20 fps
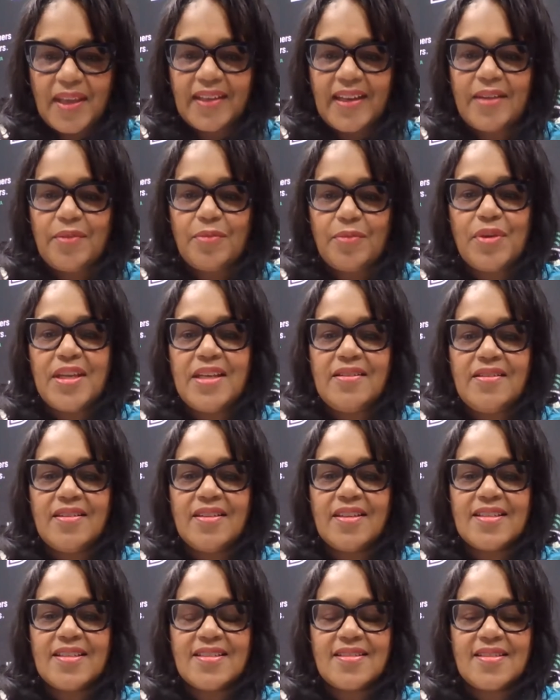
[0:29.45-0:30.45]
and I read
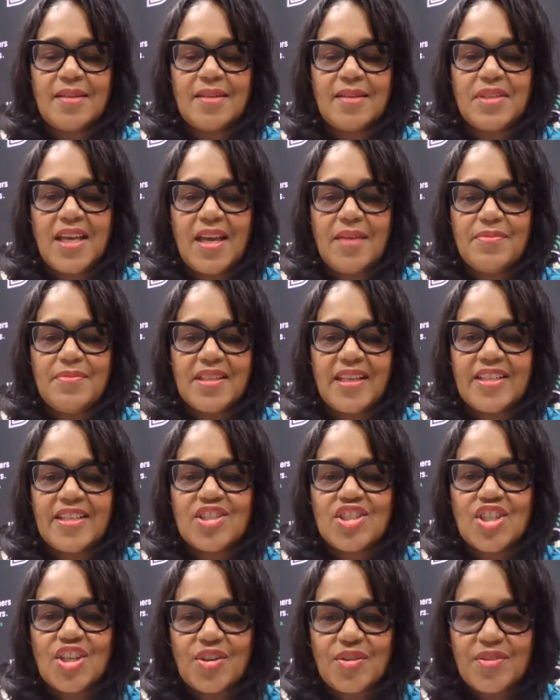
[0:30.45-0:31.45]
this sometimes and I
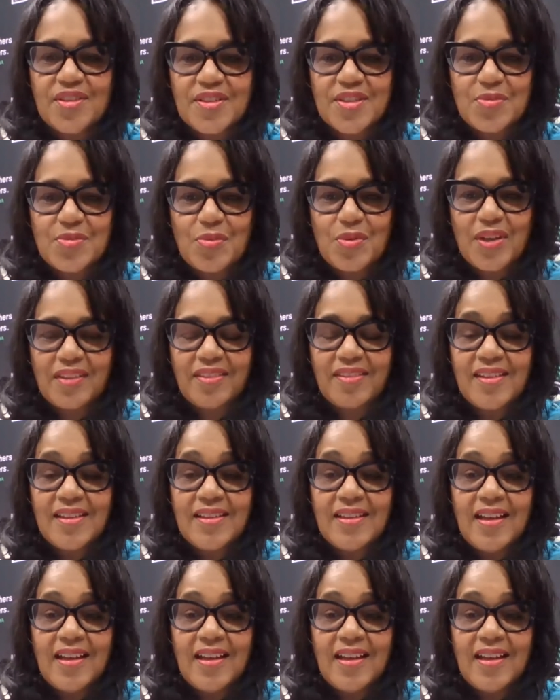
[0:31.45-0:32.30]
share this with